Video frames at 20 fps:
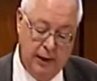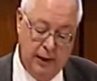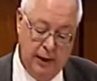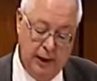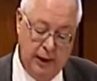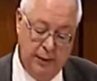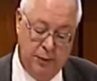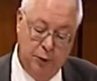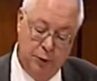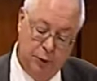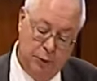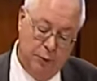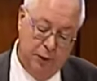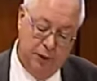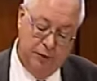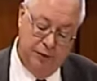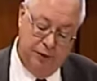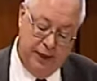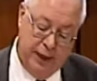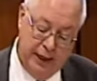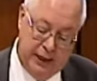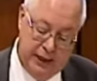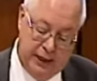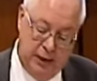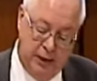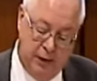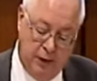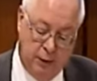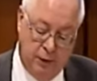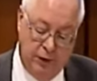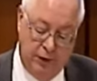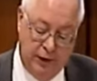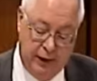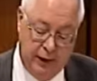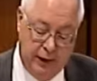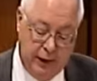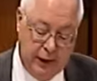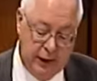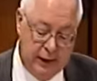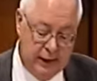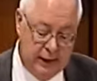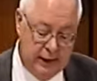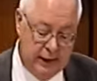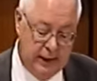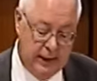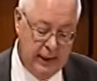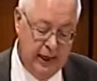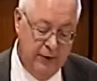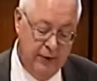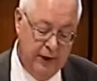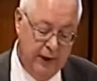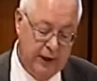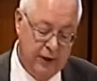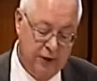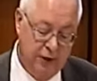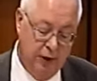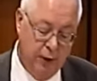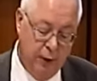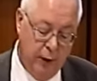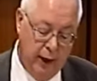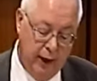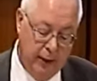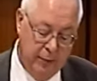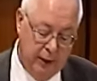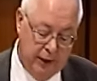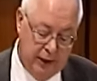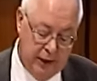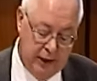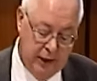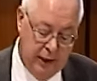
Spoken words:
and we will be faced with increased savings requirements